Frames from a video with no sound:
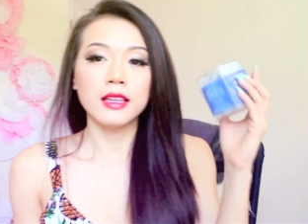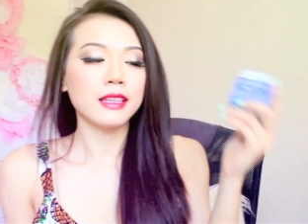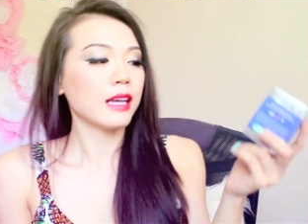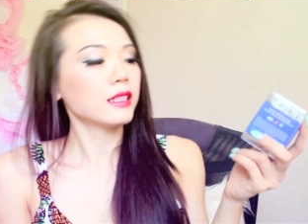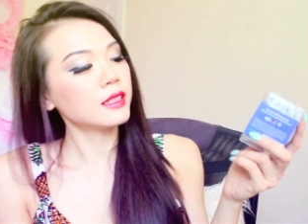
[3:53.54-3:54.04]
The
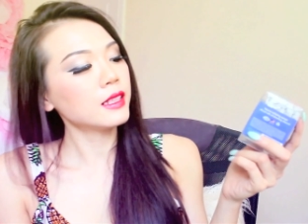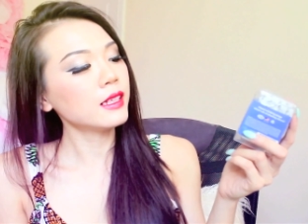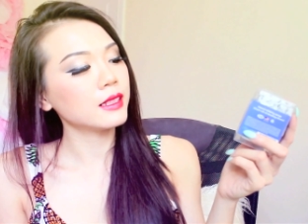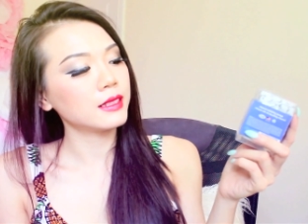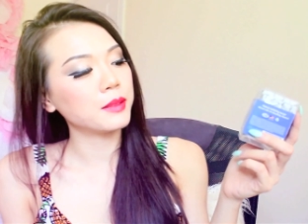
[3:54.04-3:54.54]
next thing
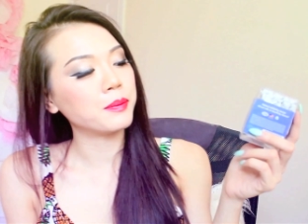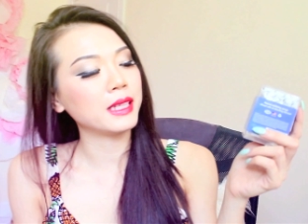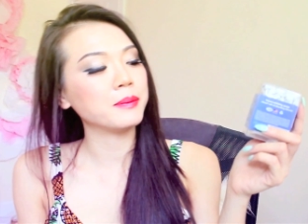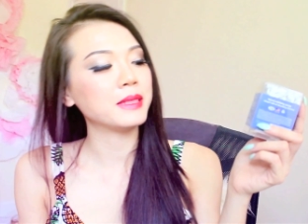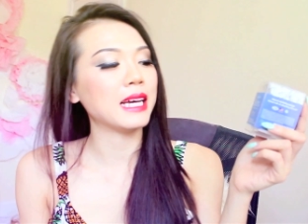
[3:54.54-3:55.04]
is the
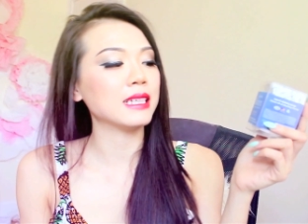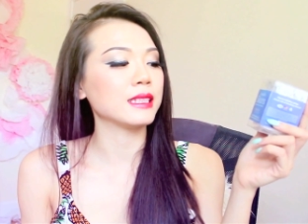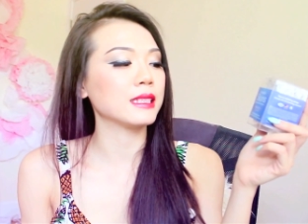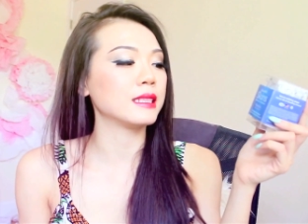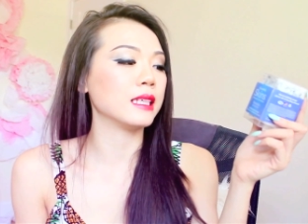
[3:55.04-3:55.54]

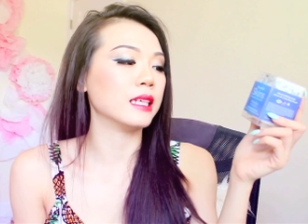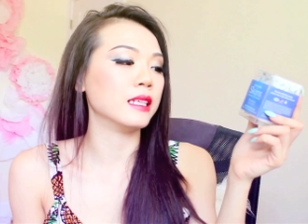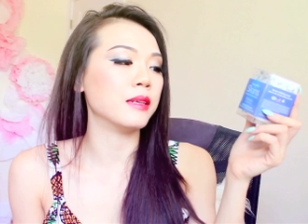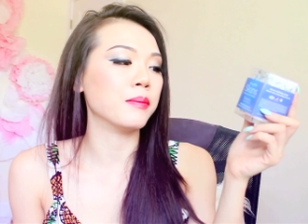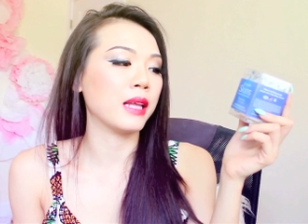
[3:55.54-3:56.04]
Blamtastic
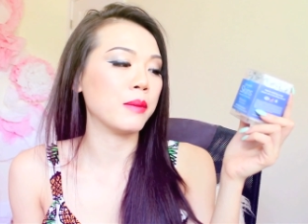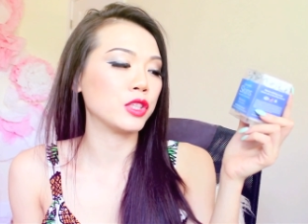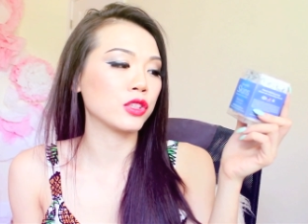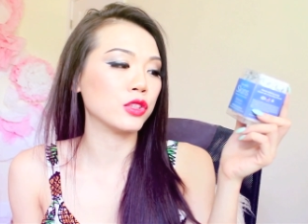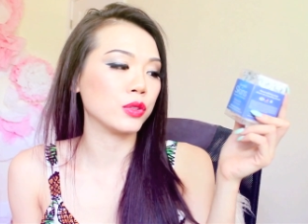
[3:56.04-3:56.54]
Skin
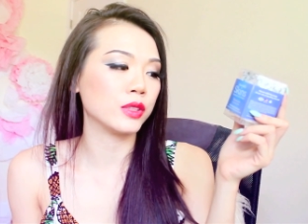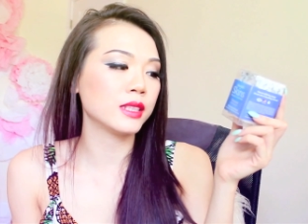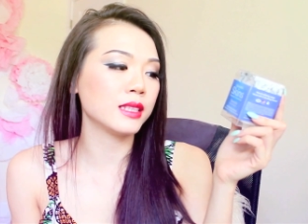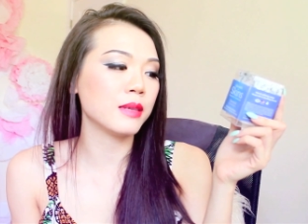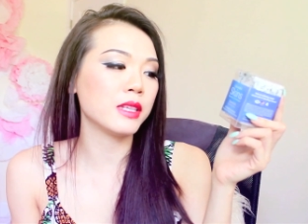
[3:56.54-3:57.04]
Blemish Control
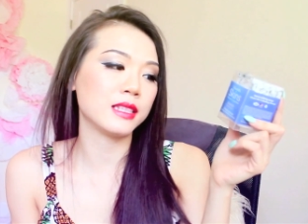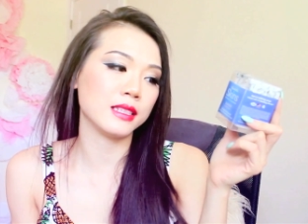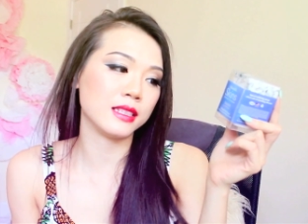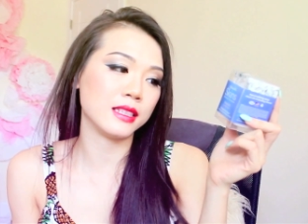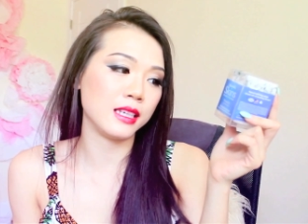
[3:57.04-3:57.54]
System. This
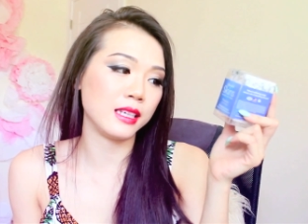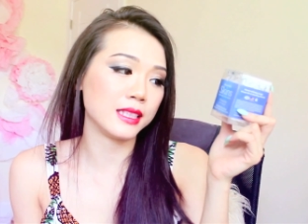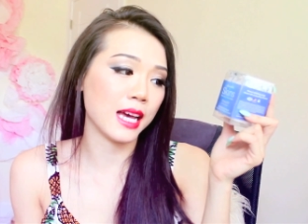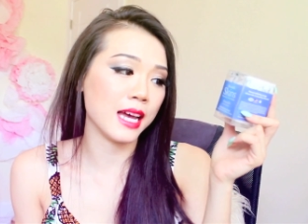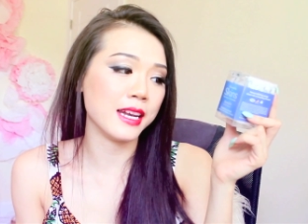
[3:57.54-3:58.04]
is the
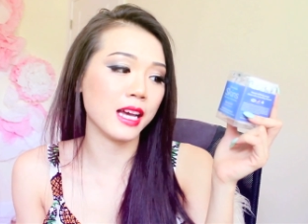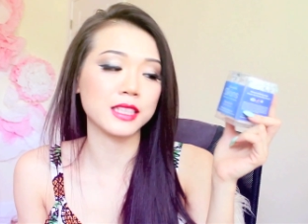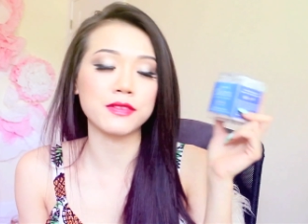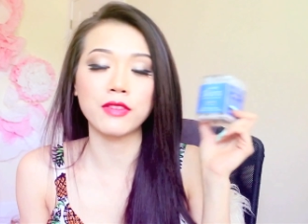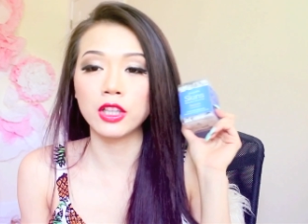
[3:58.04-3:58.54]
10
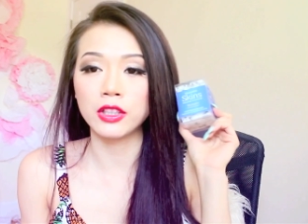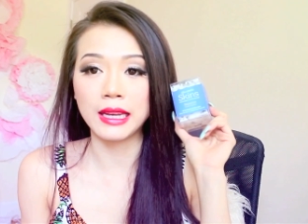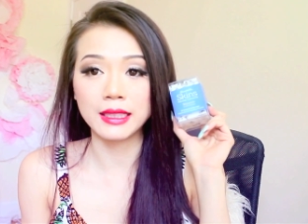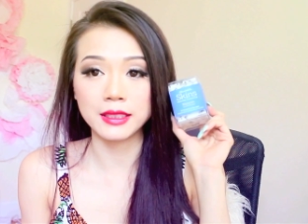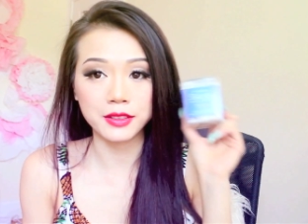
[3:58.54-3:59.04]

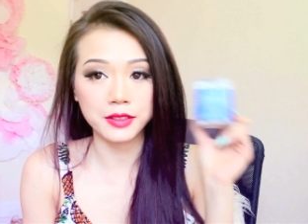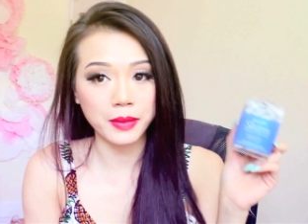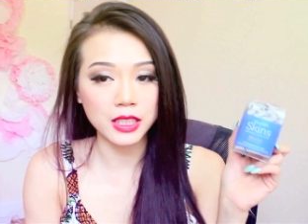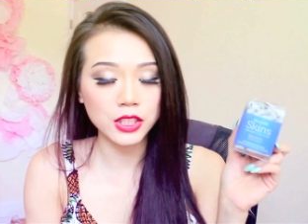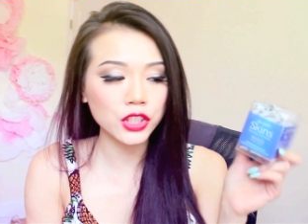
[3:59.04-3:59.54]
exfoliating
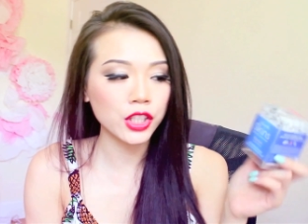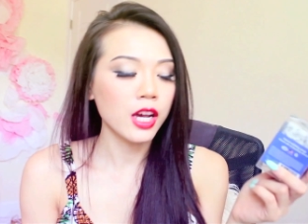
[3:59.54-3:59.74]
sponge.